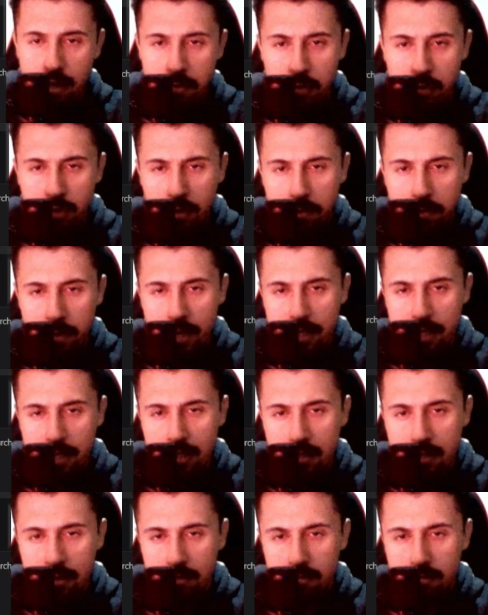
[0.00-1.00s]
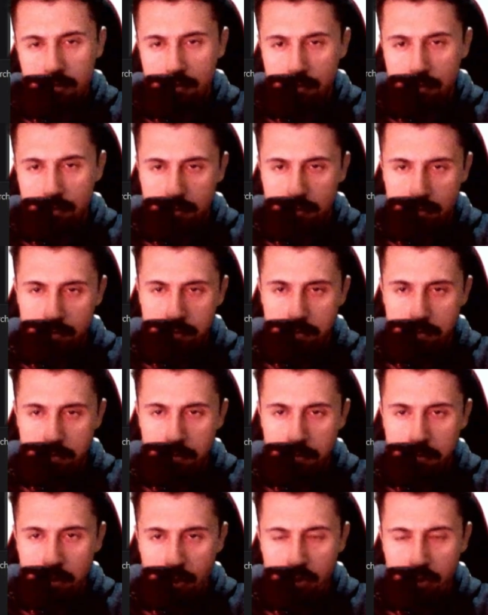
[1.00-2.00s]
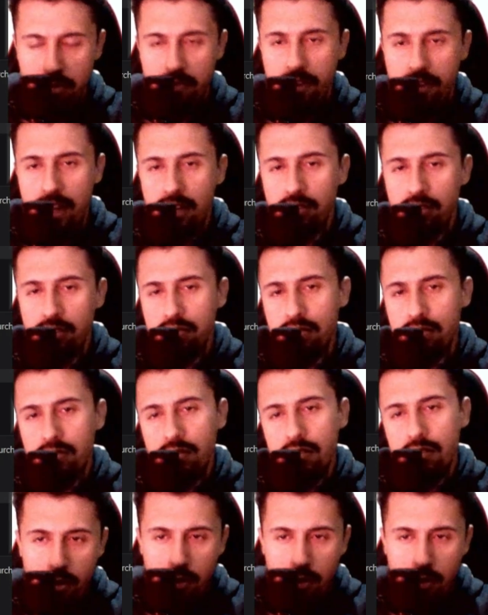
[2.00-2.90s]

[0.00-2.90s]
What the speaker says: I'm gonna pass the both values.